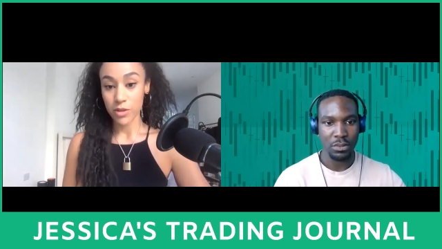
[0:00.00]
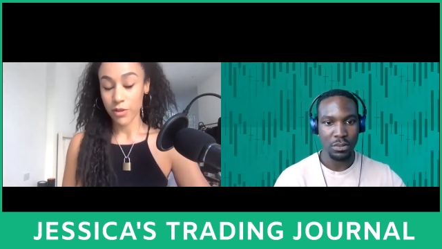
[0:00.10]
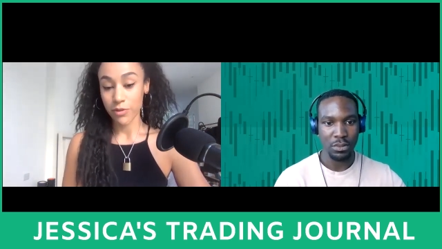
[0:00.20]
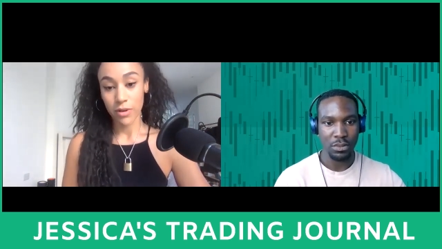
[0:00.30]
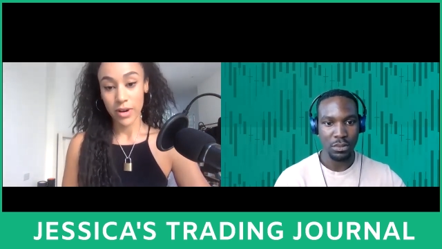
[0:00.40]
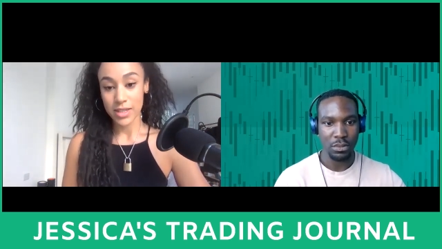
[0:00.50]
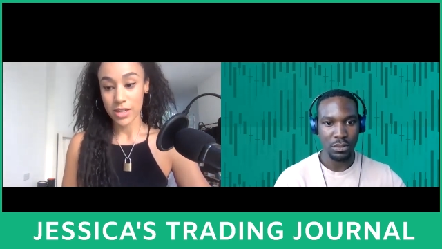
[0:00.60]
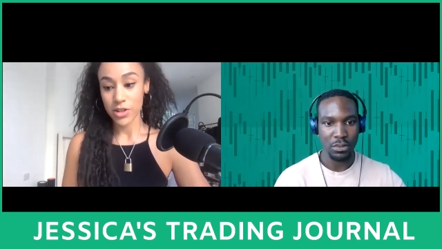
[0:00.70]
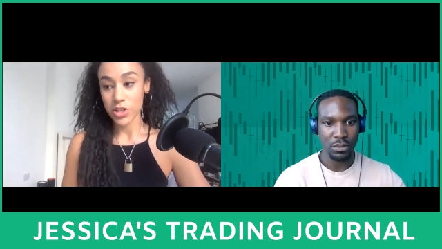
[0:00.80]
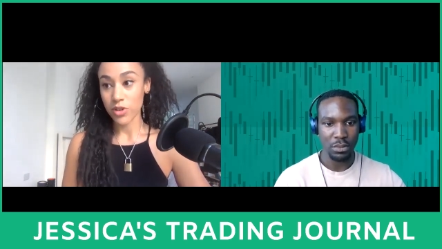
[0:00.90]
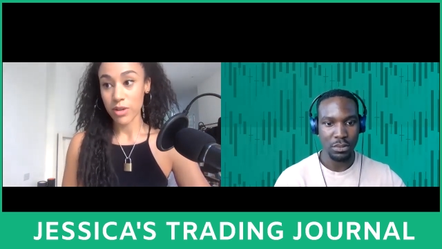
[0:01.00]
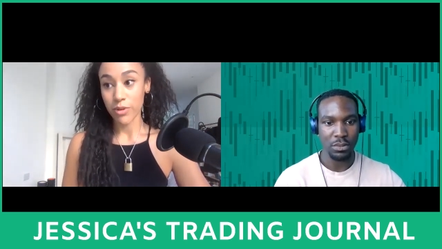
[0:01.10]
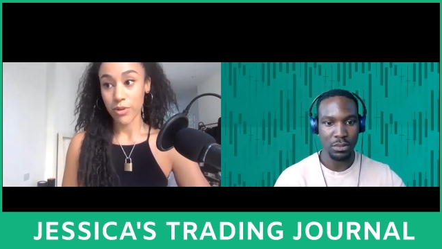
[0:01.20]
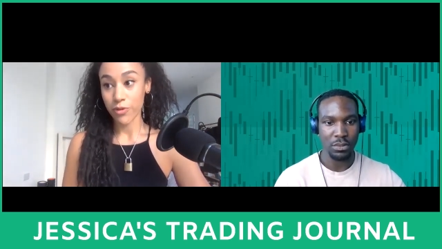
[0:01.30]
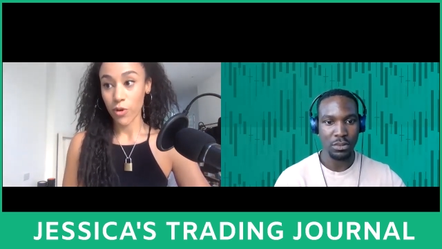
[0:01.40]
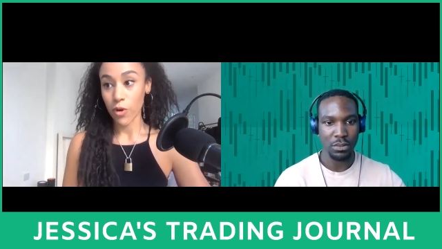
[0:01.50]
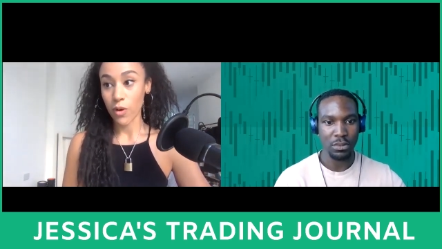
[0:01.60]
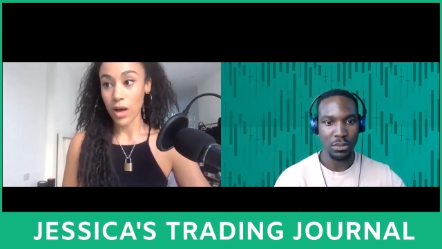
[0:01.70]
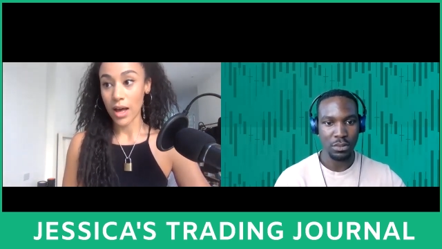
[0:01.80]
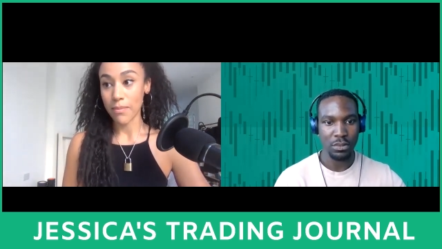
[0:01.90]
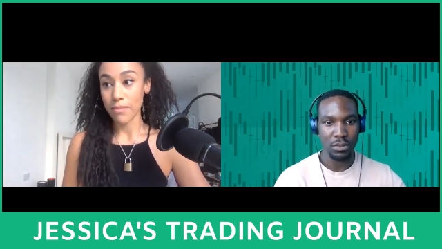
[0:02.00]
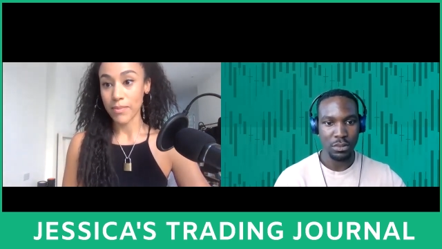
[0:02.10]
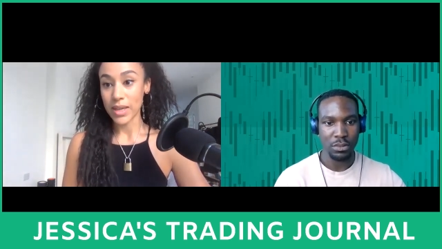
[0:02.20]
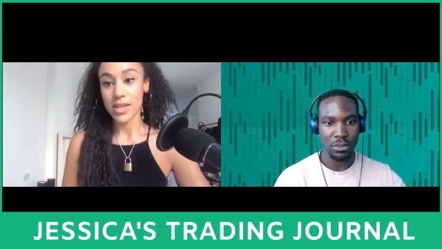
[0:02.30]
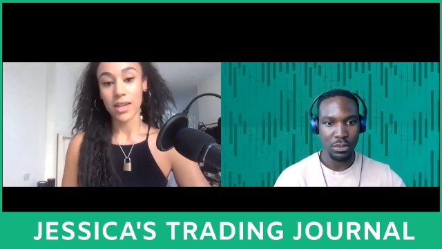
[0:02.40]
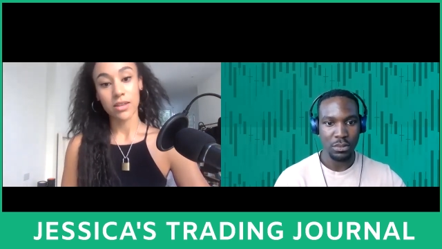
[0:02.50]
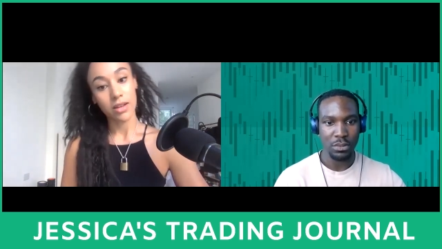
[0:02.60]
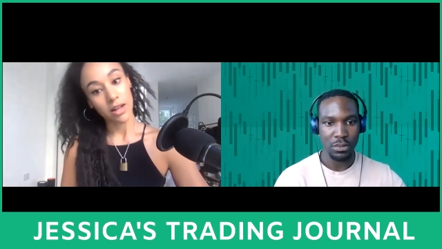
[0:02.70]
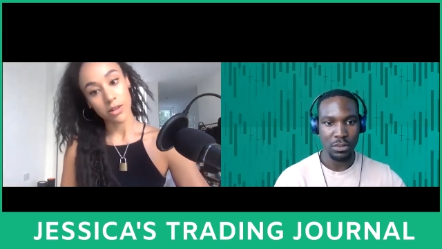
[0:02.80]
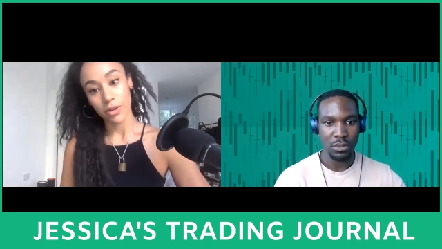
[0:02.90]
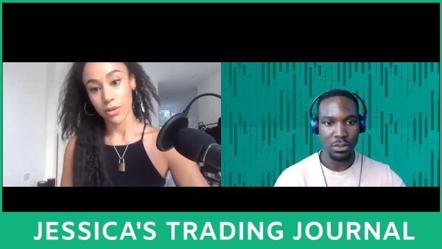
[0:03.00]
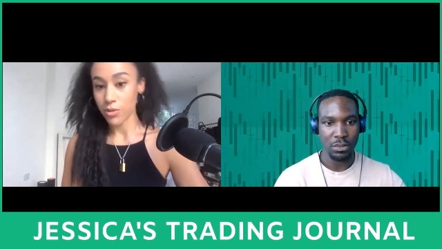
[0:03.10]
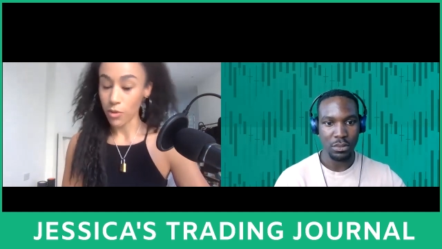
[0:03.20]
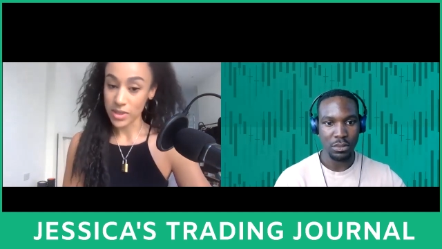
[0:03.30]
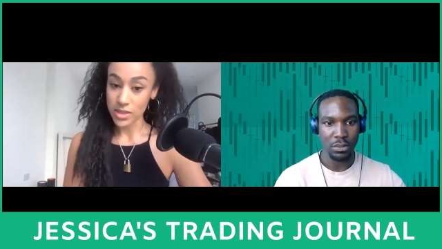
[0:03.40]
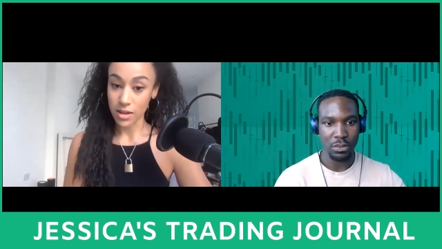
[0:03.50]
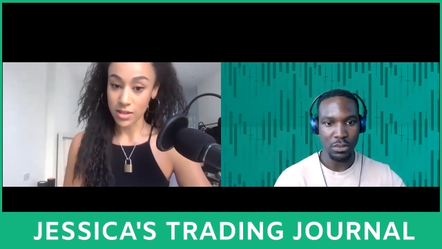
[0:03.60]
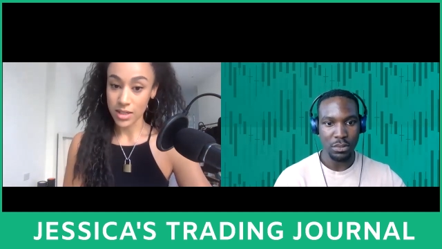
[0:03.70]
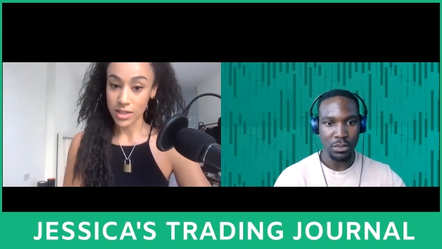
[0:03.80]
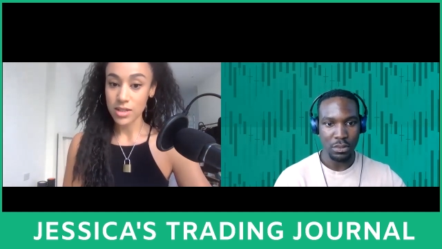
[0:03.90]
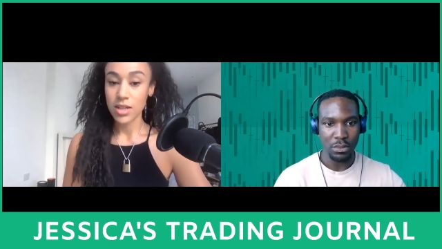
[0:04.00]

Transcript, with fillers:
Speaker 1: of the Forex industry mm. before mm. um, meeting the girl who got me started.